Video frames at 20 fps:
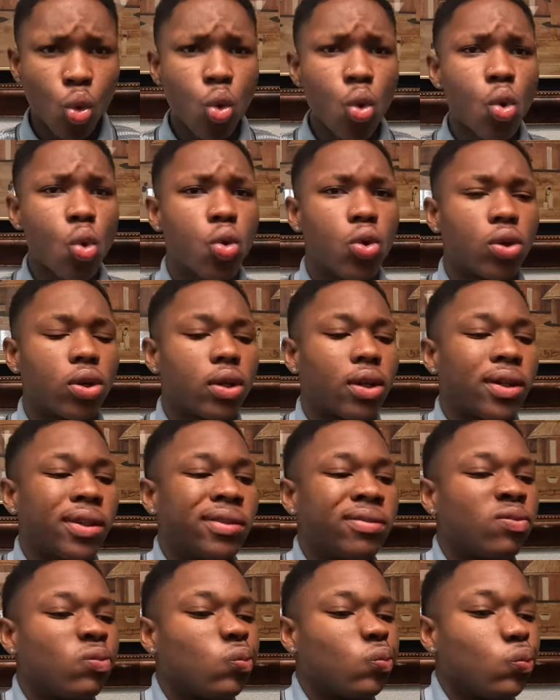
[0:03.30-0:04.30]
Whew.
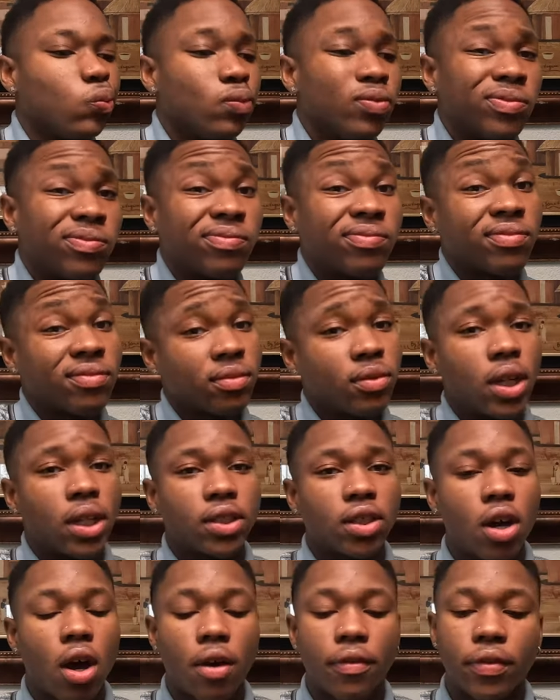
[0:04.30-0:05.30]

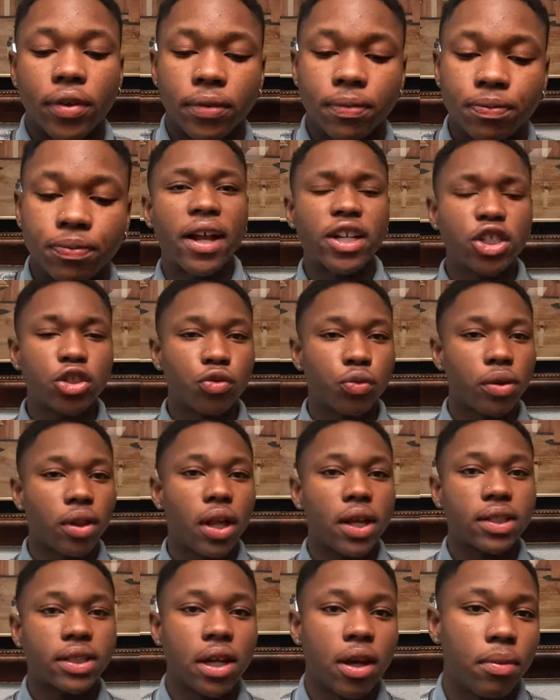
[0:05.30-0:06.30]
That's coffee. I just
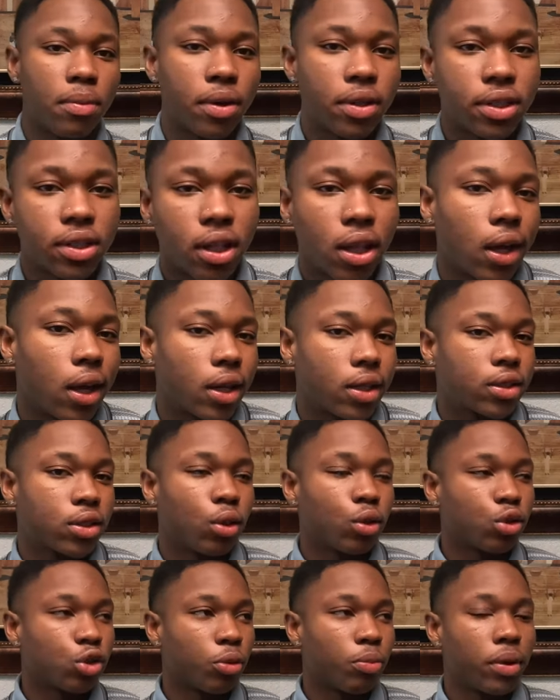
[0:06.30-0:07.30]
realized how much like
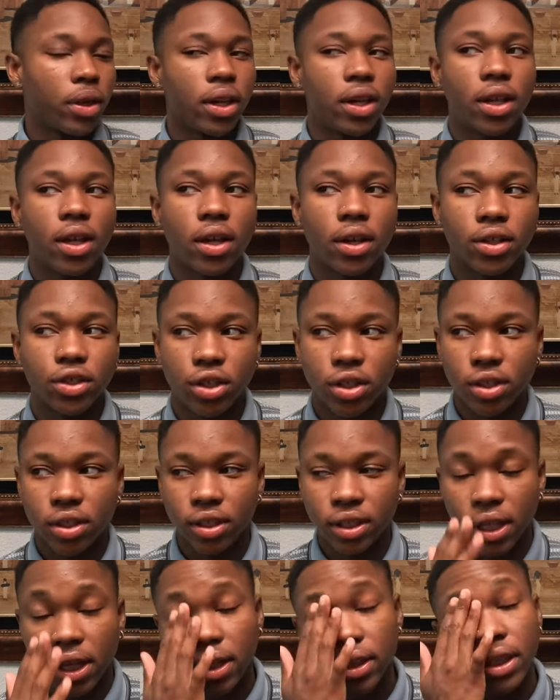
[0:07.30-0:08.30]
social media and just
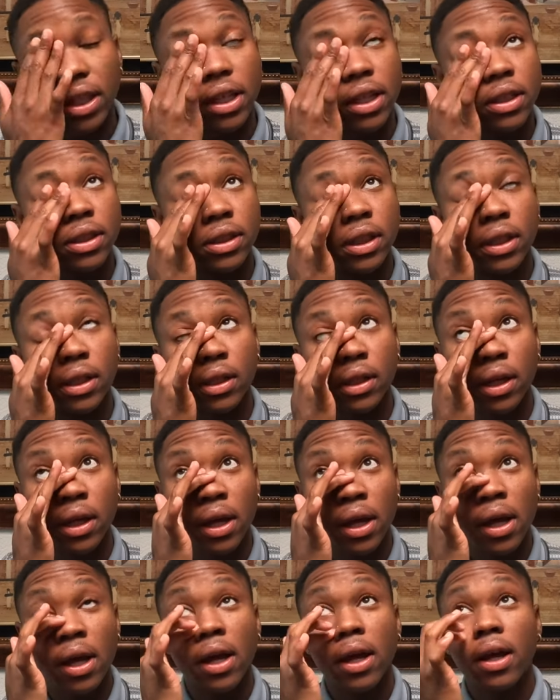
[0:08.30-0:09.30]
seeing things and
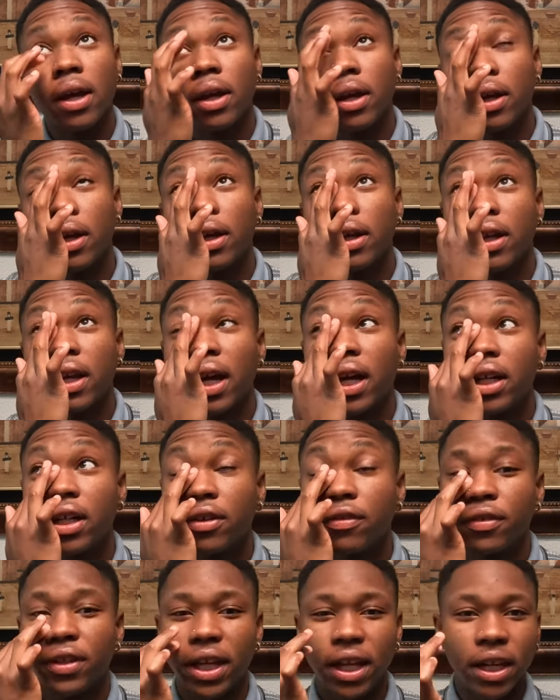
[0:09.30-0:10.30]

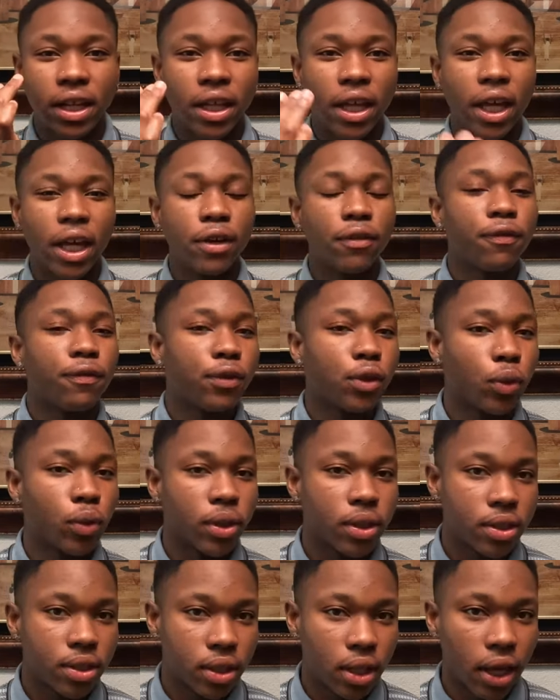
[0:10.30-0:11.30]
kind of getting
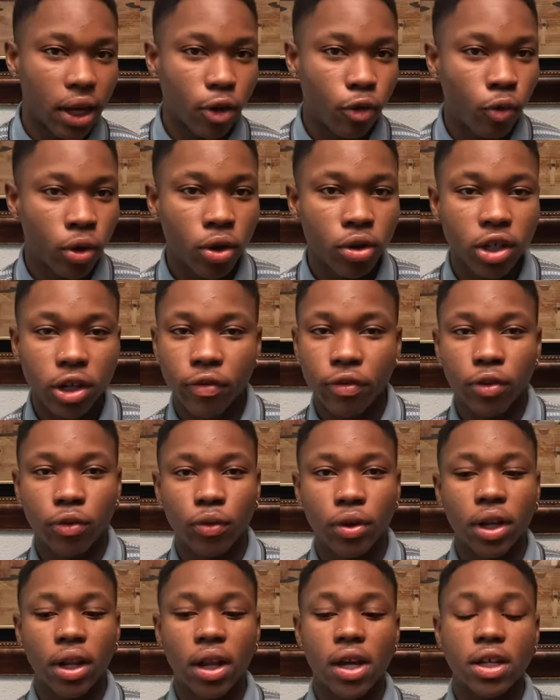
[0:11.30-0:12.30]
influenced. Like, we don't
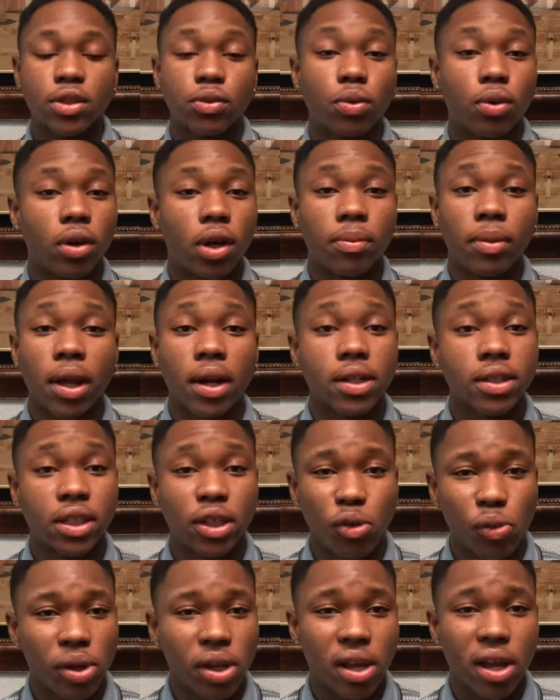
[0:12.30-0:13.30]
even realize. Well, I'm not gonna
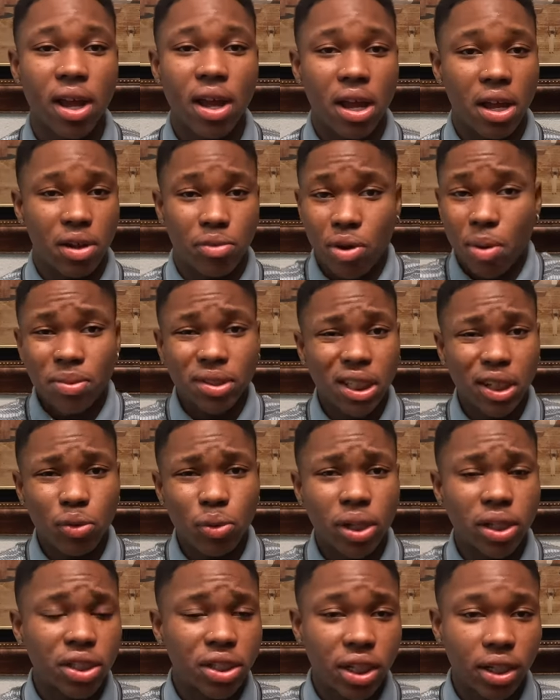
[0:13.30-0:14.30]
say we. I'm gonna say
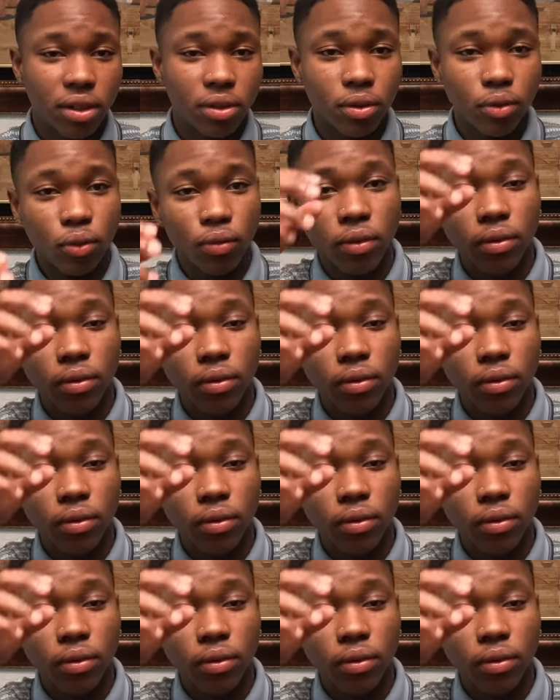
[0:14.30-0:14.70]
we. Shit.